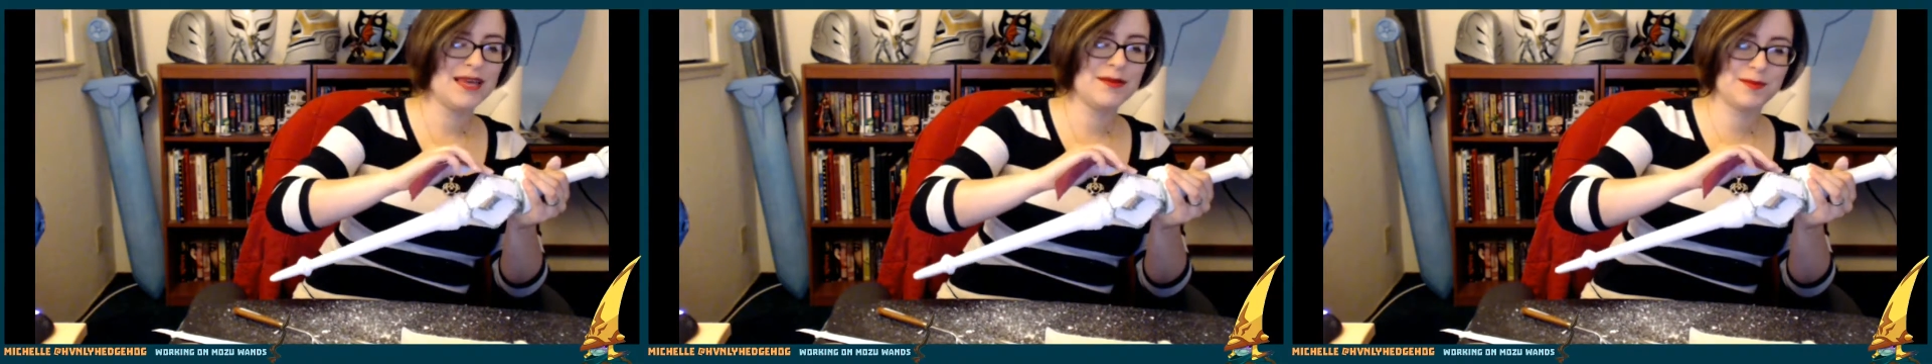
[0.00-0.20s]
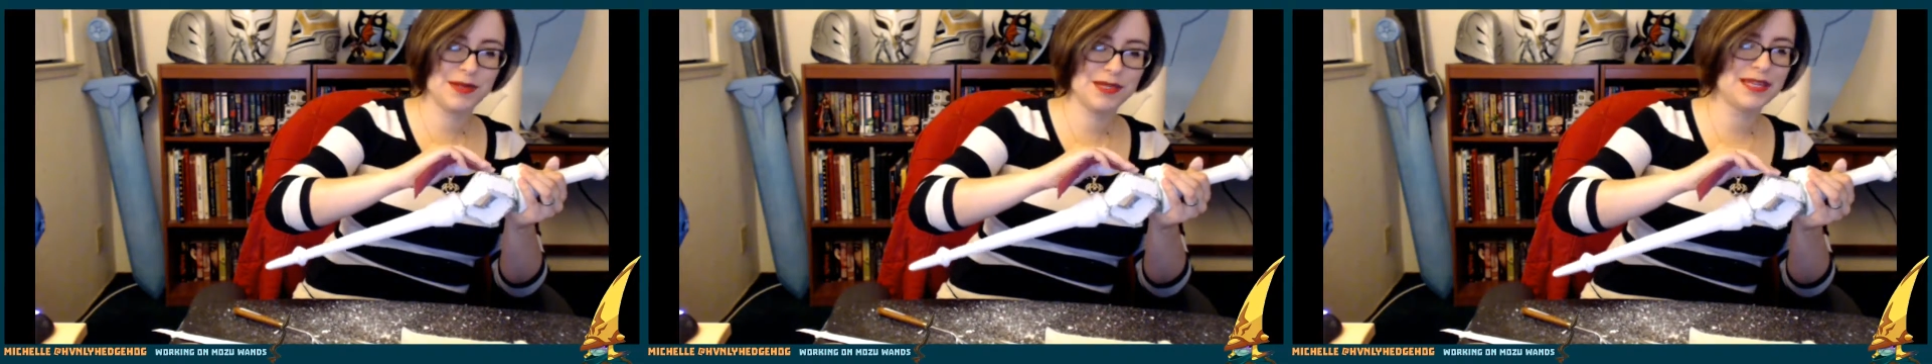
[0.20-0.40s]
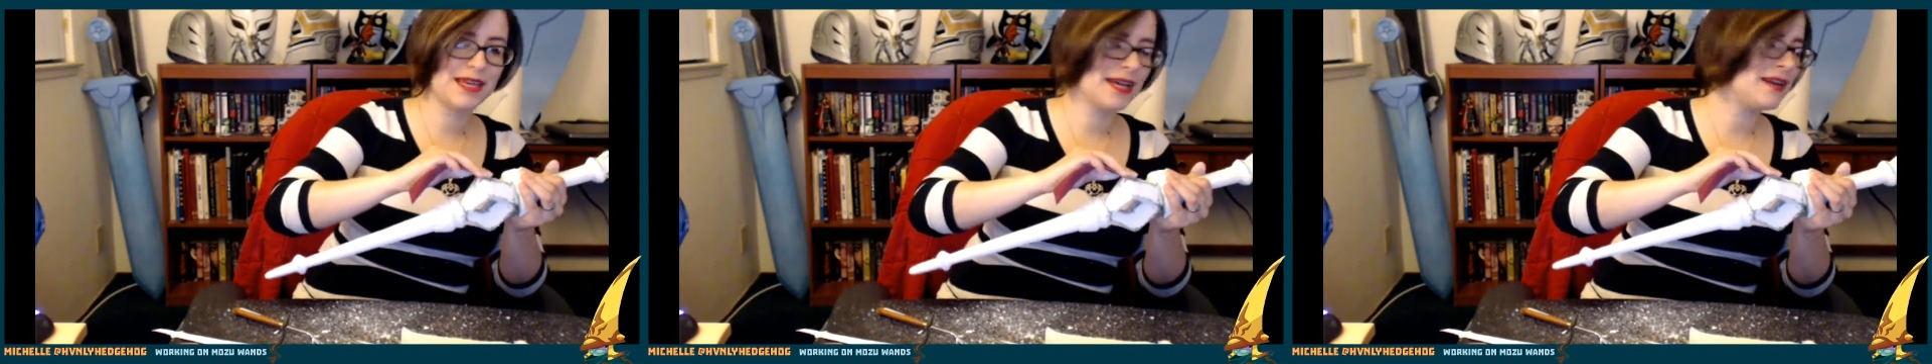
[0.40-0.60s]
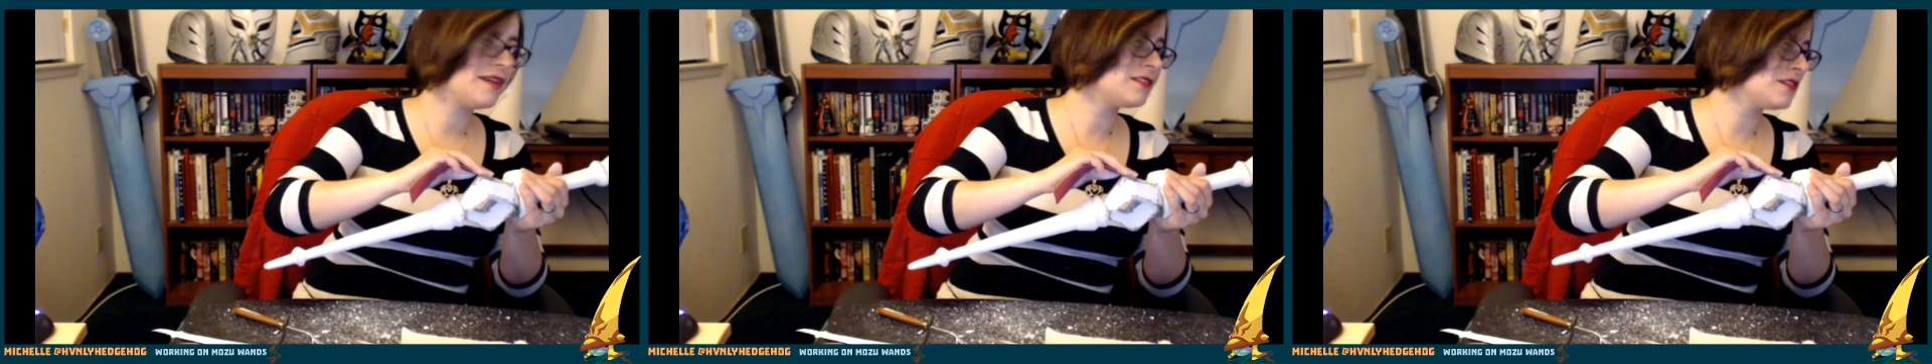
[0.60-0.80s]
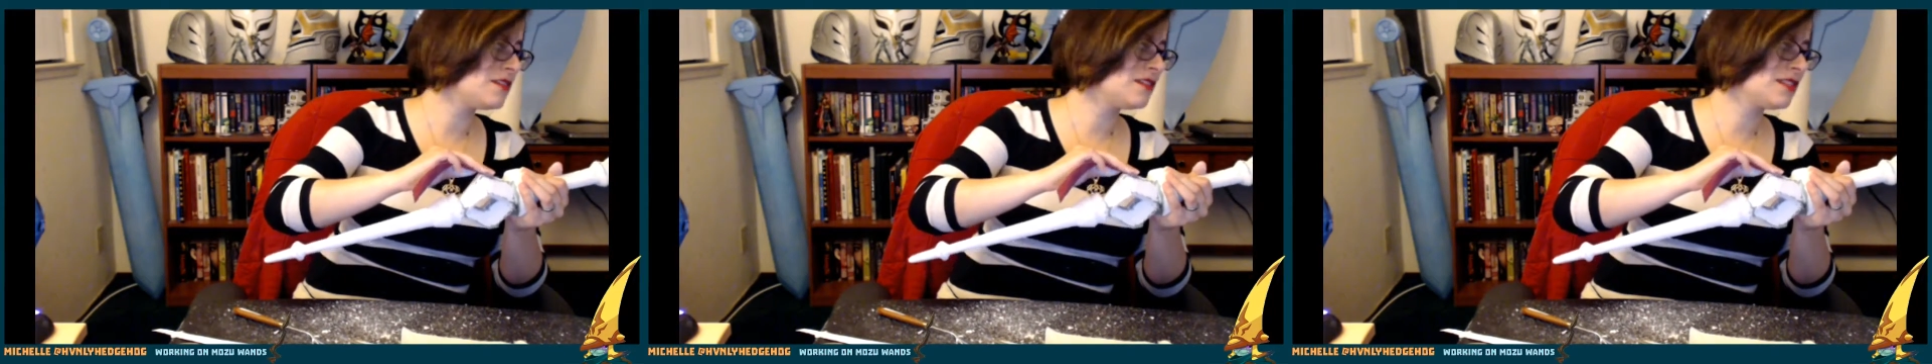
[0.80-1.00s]
But yeah,
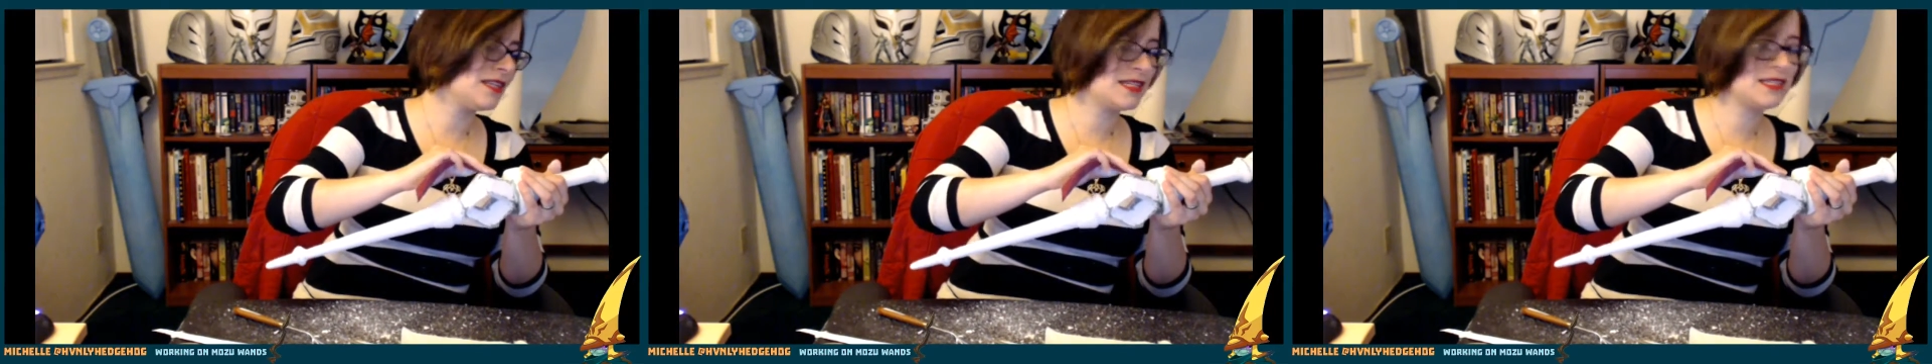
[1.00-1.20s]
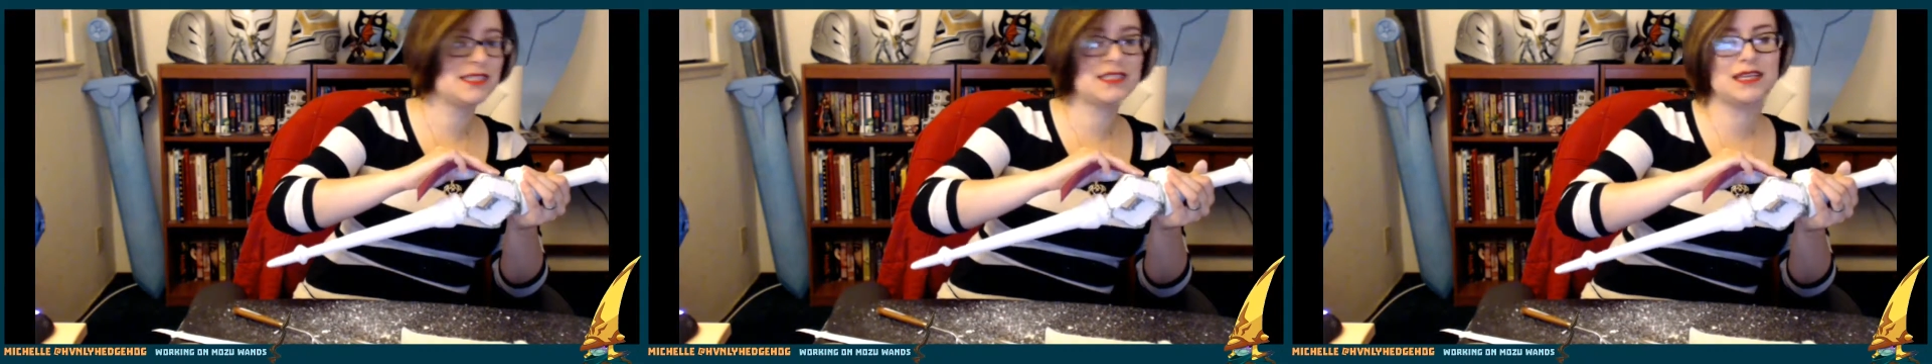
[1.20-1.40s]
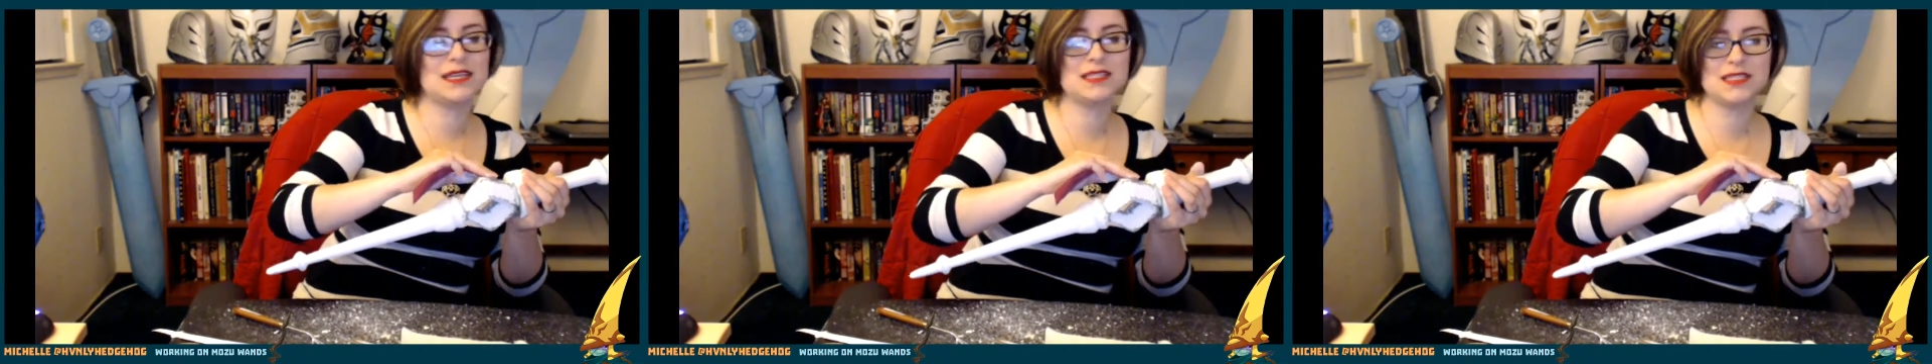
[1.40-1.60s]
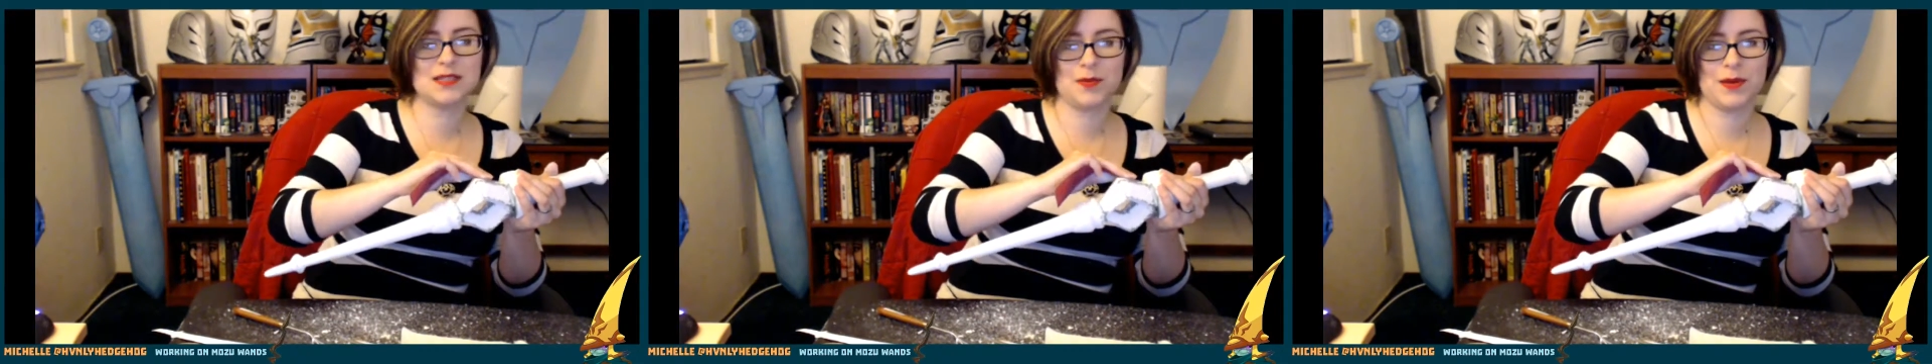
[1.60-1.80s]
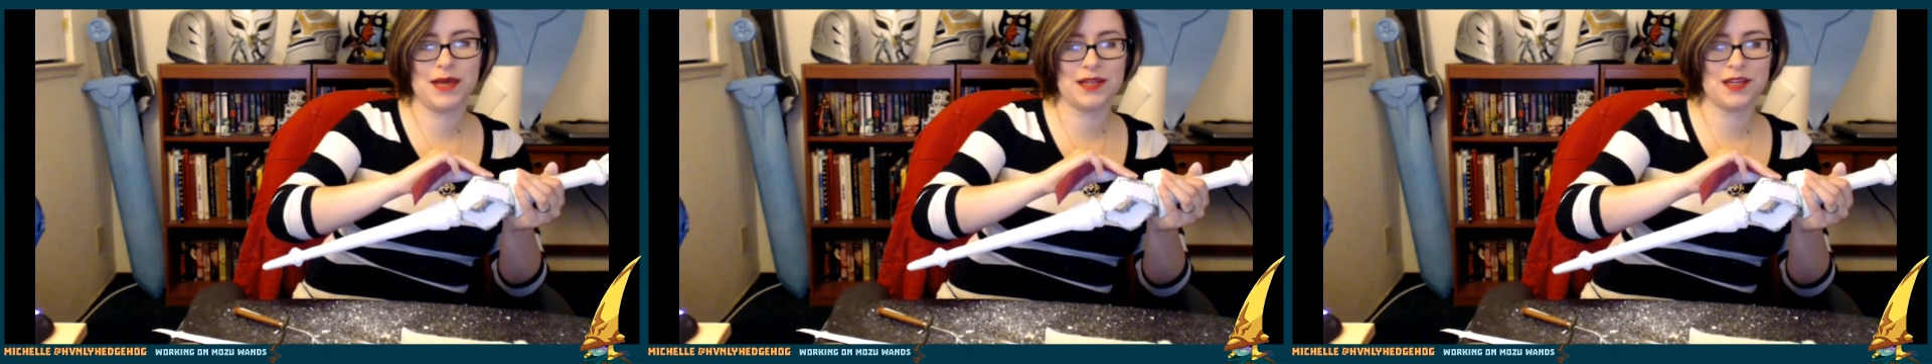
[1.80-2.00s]
as you said, it does
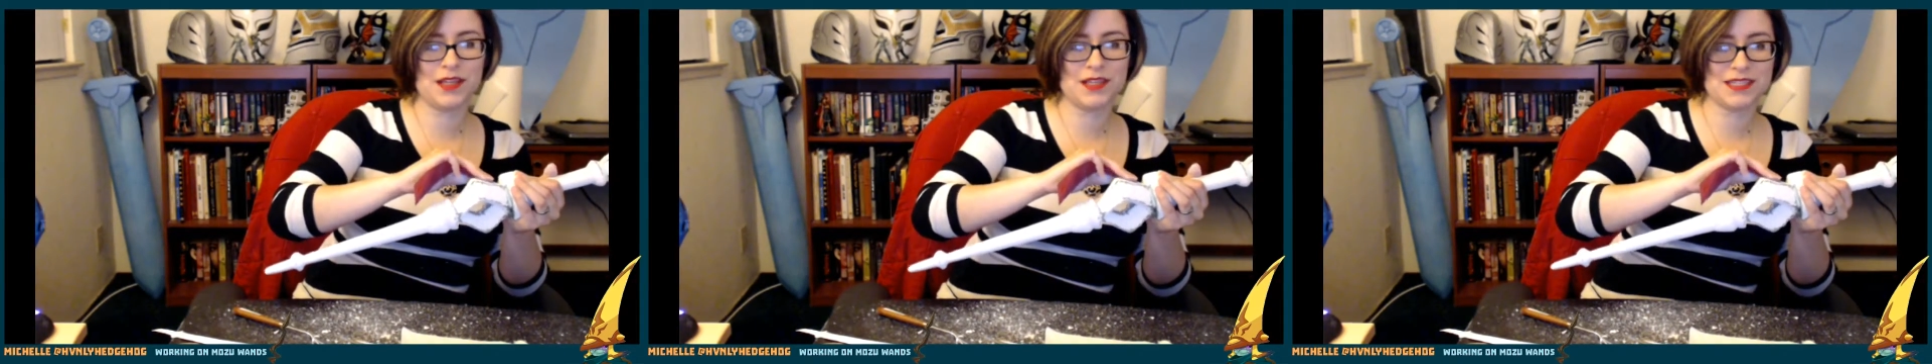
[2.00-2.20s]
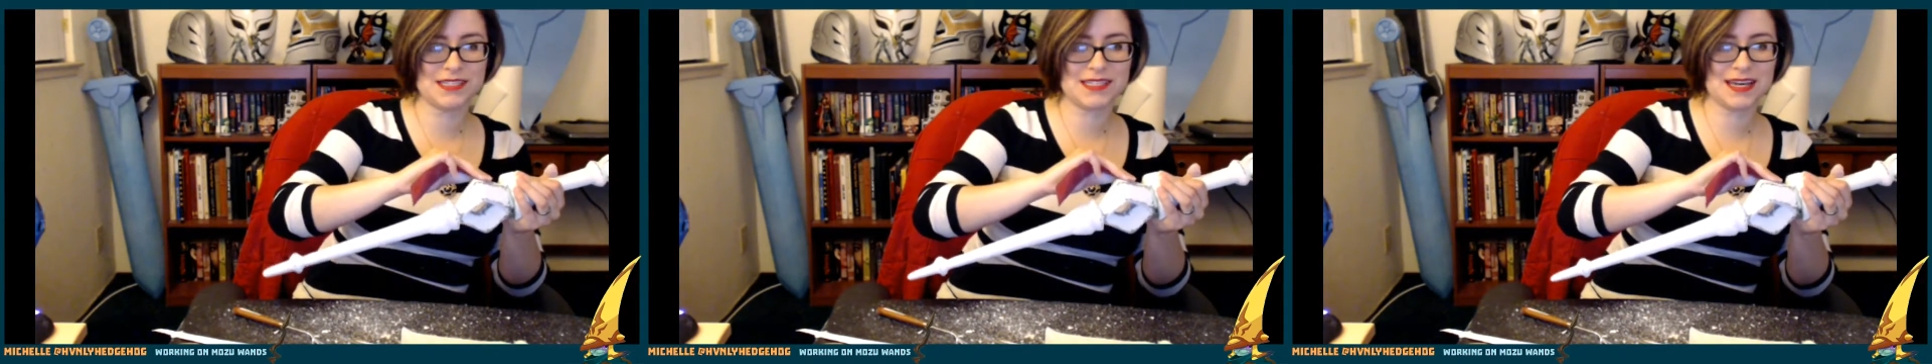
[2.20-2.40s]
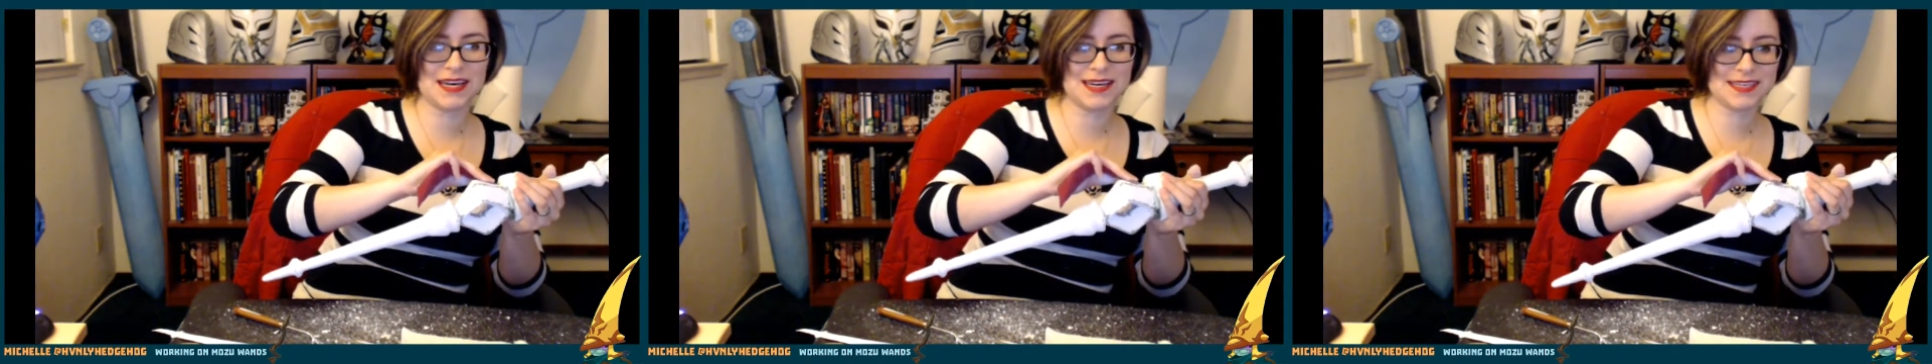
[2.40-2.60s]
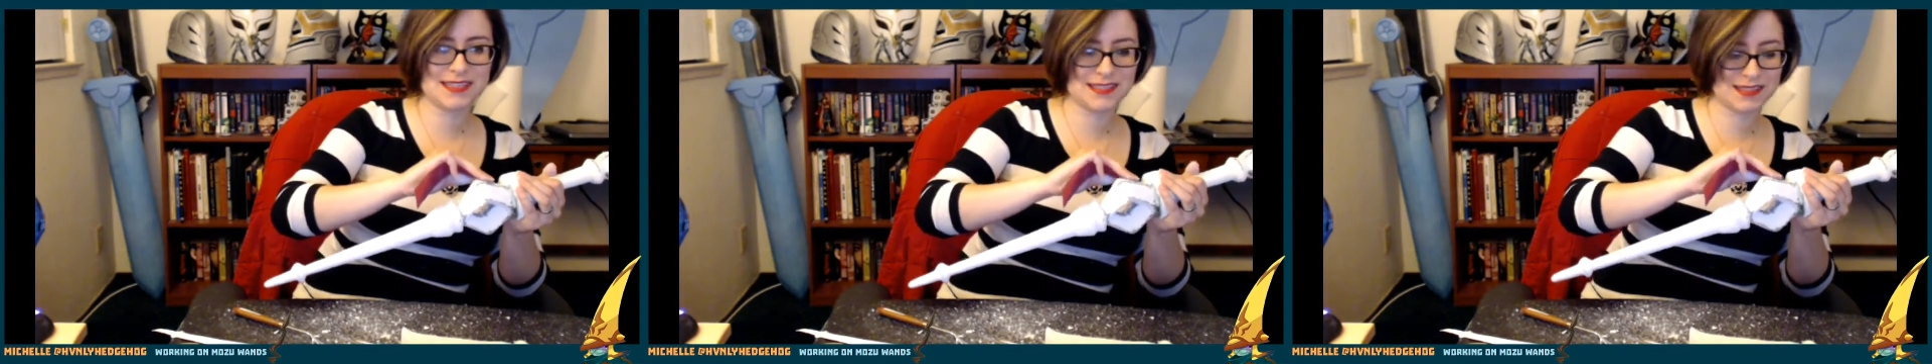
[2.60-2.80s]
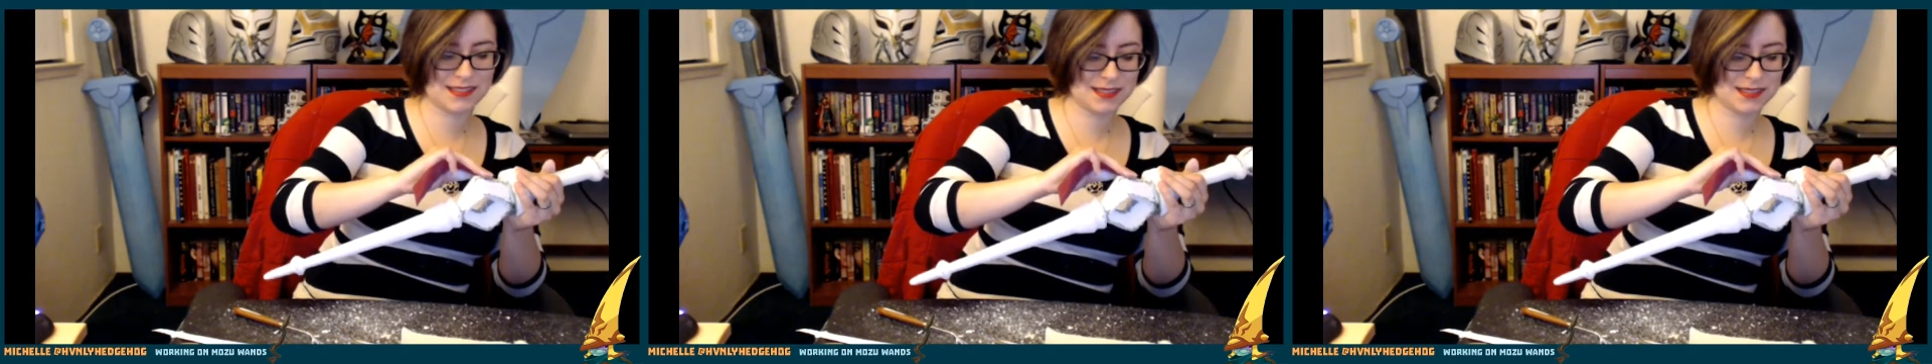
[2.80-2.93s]
depend on the size.